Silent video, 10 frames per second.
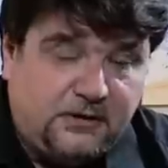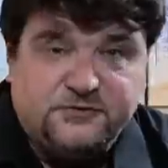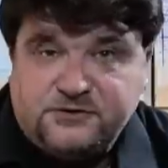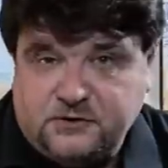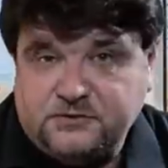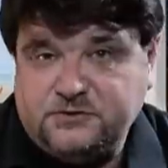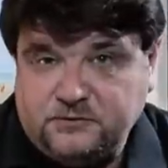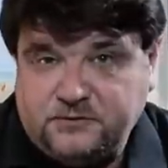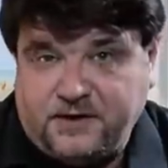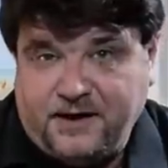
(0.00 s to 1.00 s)
on
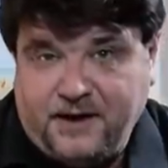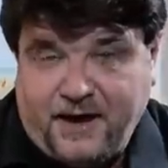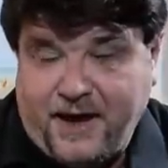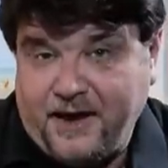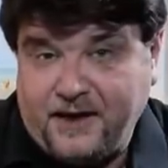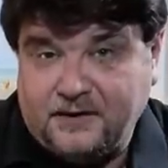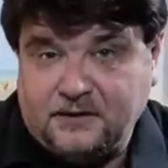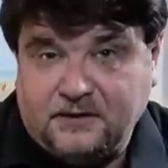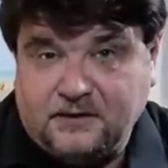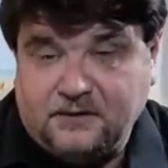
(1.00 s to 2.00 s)
003
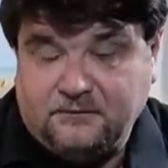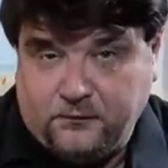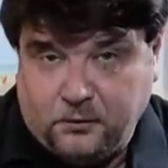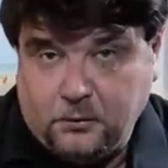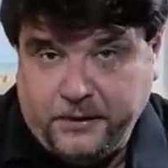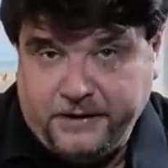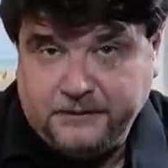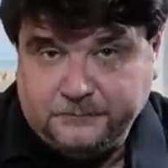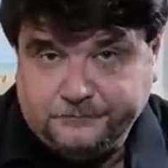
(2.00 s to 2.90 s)
and uh, following.